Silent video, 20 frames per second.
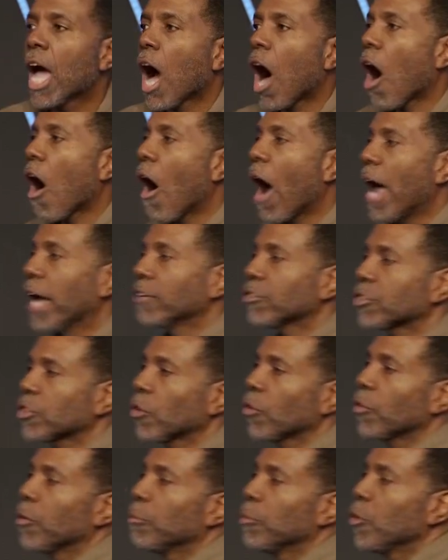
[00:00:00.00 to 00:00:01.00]
All right,
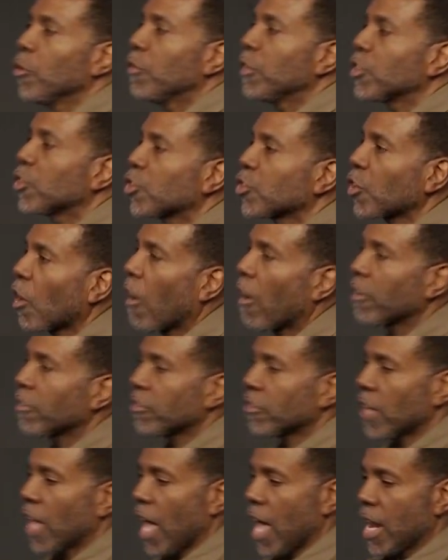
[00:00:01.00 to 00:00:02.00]
so the movie
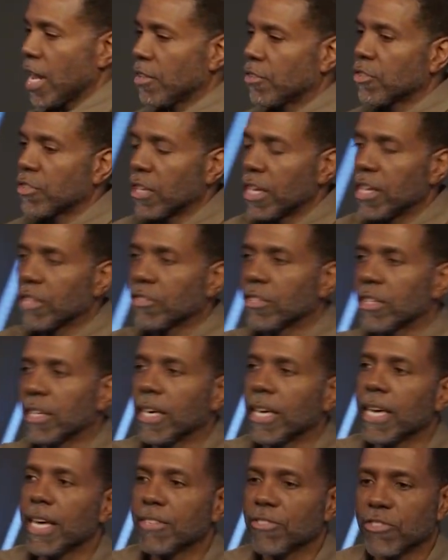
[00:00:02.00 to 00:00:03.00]
starts, and it's
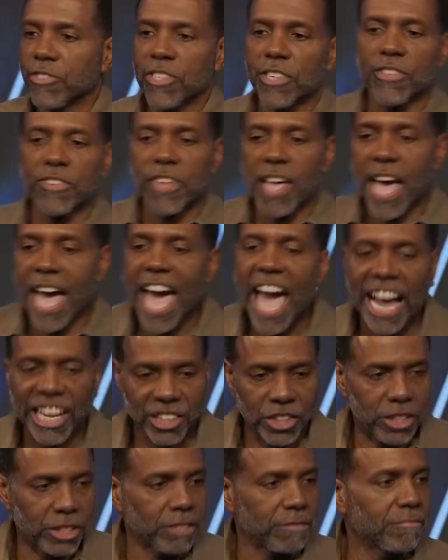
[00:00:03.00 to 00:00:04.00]
just
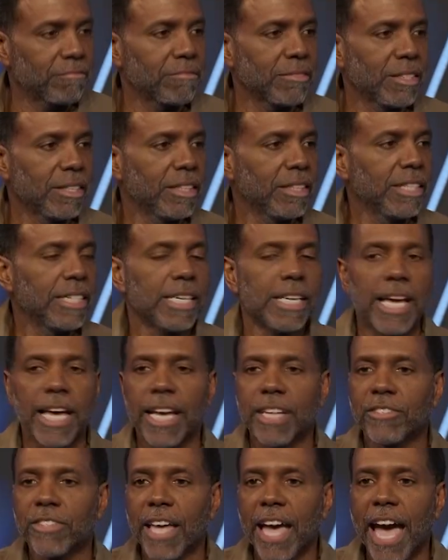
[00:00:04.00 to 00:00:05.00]
action.
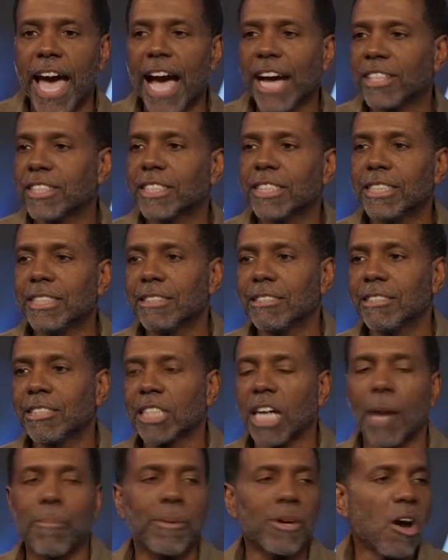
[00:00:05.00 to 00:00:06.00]
It's action,
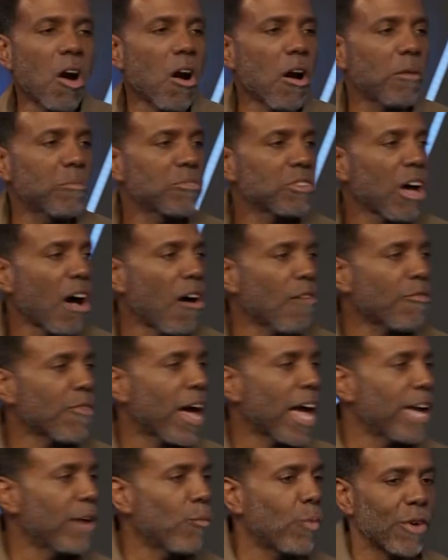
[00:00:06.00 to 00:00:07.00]
chopping arms off.
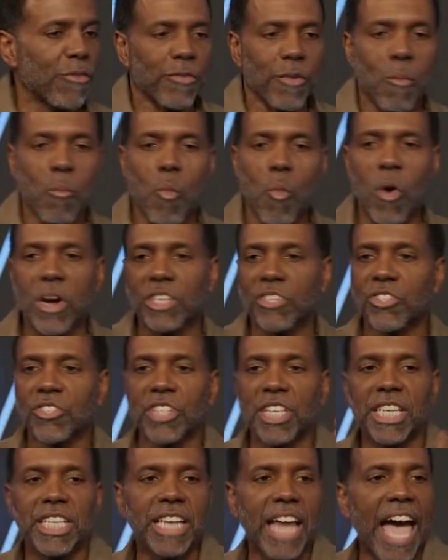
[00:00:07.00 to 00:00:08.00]
It went from one
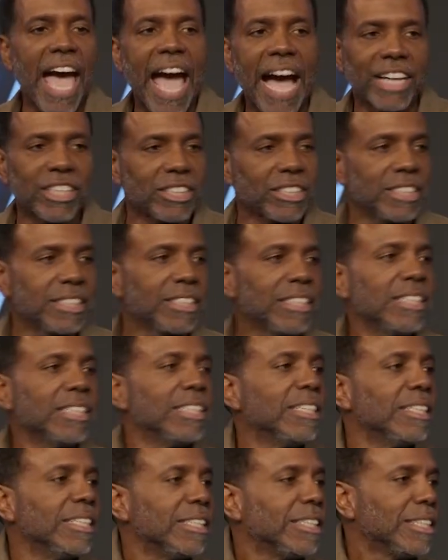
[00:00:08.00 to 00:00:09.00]
scene, action,
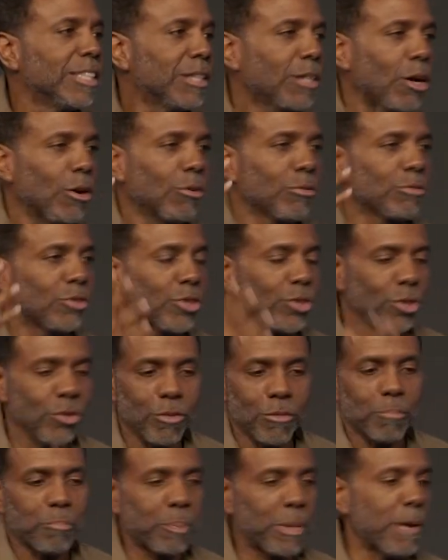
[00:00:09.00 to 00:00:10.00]
you know,
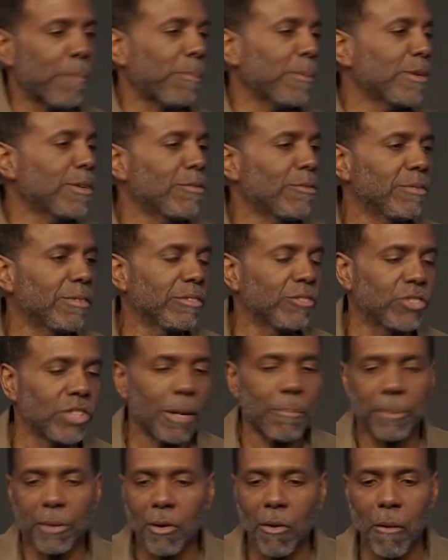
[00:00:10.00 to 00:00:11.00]
shooting people and
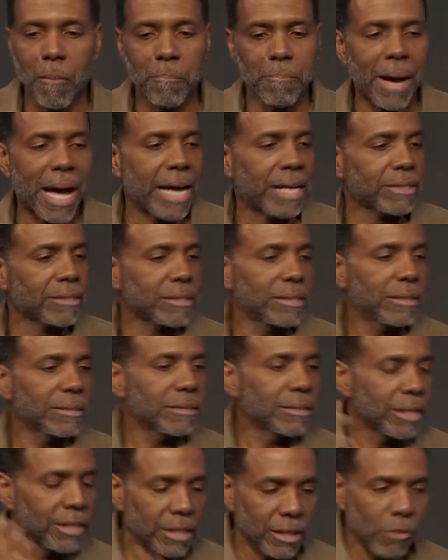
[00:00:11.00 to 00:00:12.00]
jumping on bikes
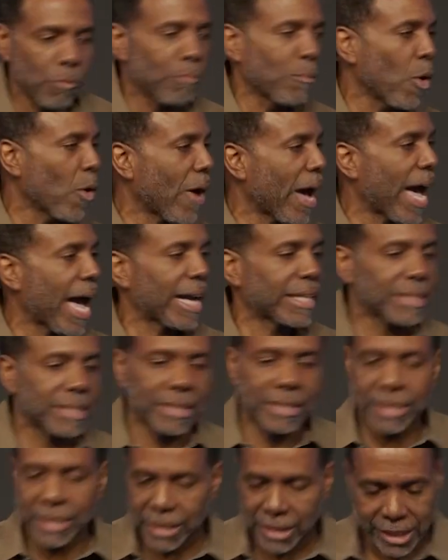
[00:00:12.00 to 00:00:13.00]
and no more
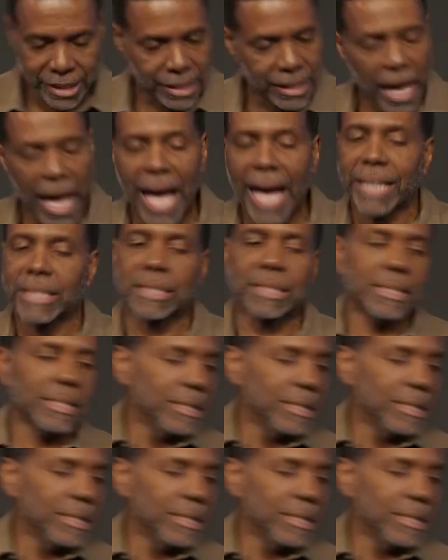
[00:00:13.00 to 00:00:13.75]
action and just action